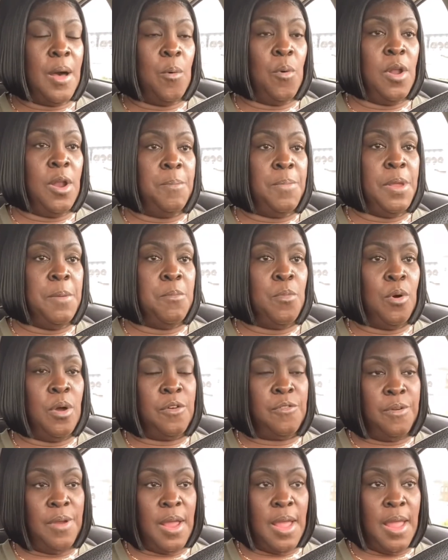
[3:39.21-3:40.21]
I want to be more
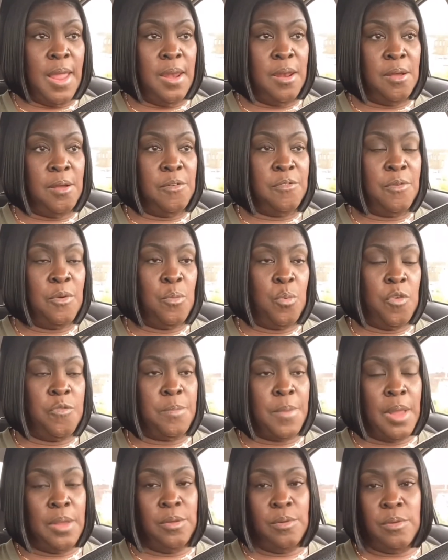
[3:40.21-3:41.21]
creative
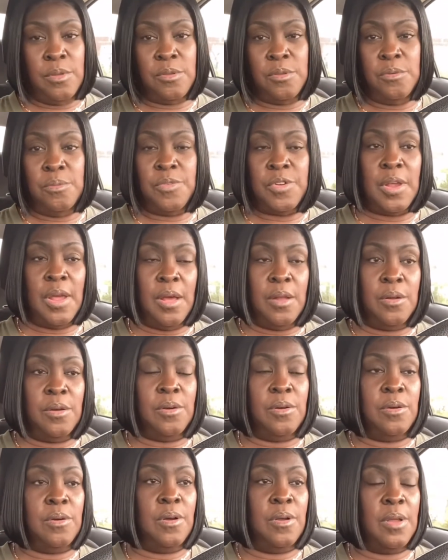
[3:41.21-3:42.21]
with my YouTube
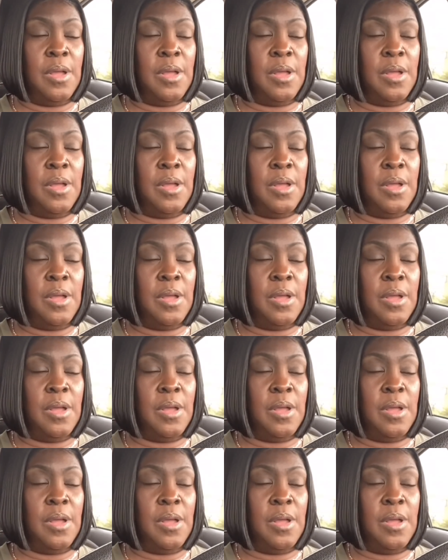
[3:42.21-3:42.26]
channel.